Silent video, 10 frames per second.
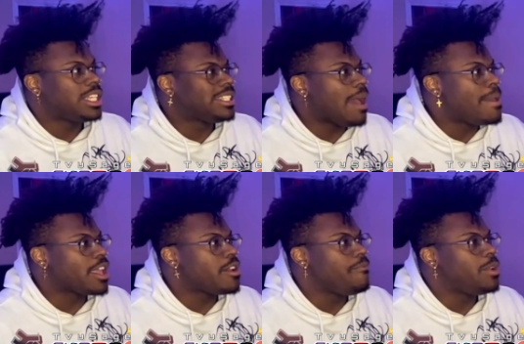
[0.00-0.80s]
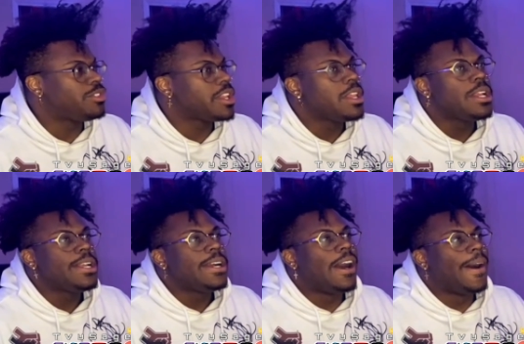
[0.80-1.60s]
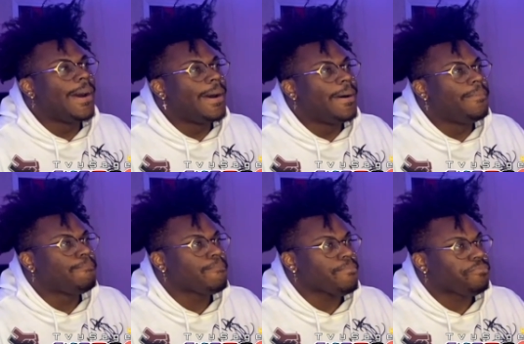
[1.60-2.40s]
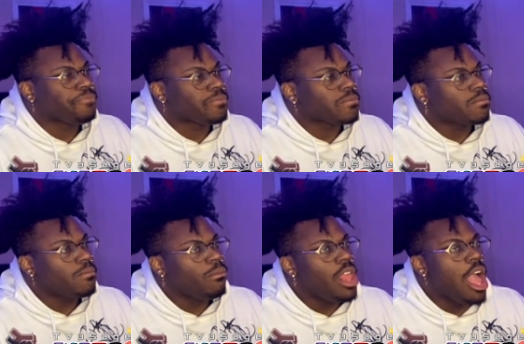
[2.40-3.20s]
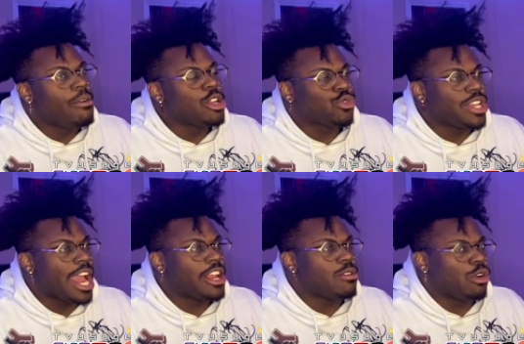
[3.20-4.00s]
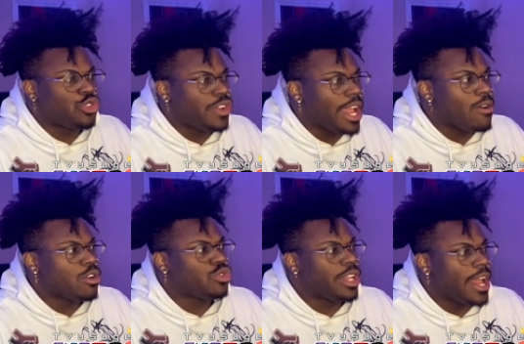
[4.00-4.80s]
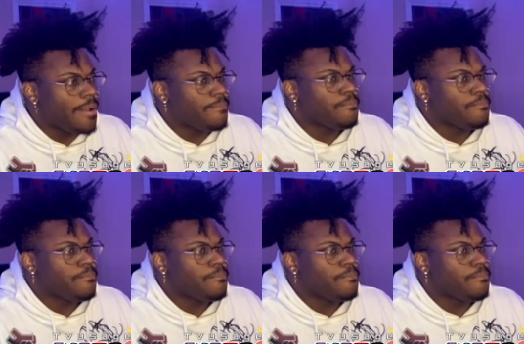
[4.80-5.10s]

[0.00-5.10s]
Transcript: Let's not make Um, uh, what else we got here? What else we got? What else we got?